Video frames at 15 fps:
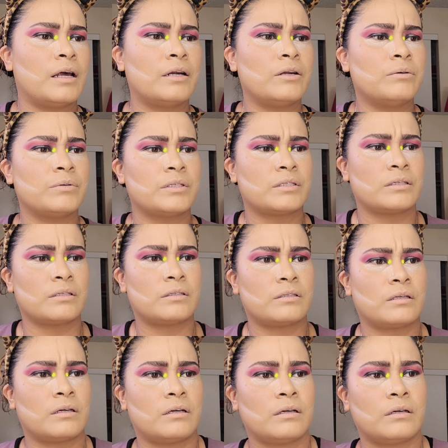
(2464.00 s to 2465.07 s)
don't know, it's
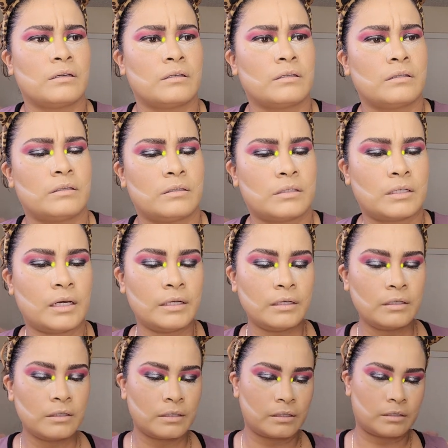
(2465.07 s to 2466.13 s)
kind
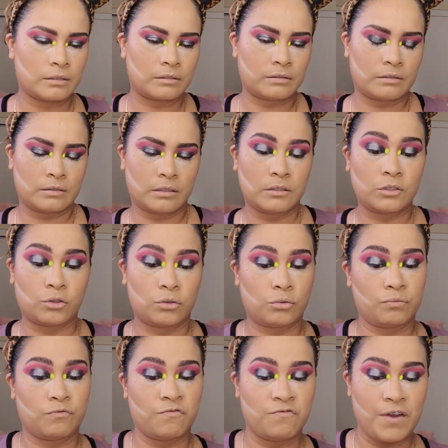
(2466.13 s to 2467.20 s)
of like, it's
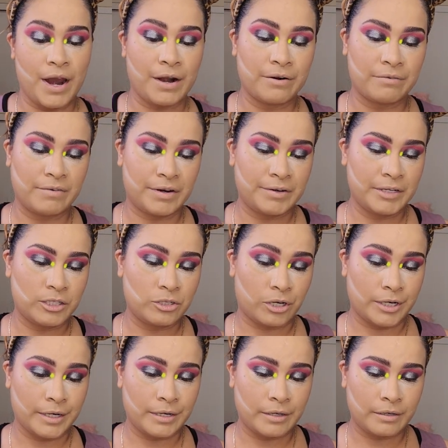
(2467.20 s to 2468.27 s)
very, very
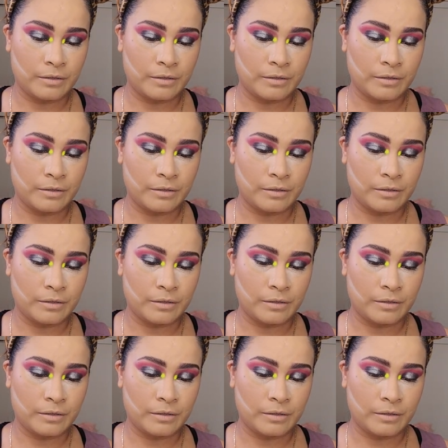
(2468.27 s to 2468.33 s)
dark,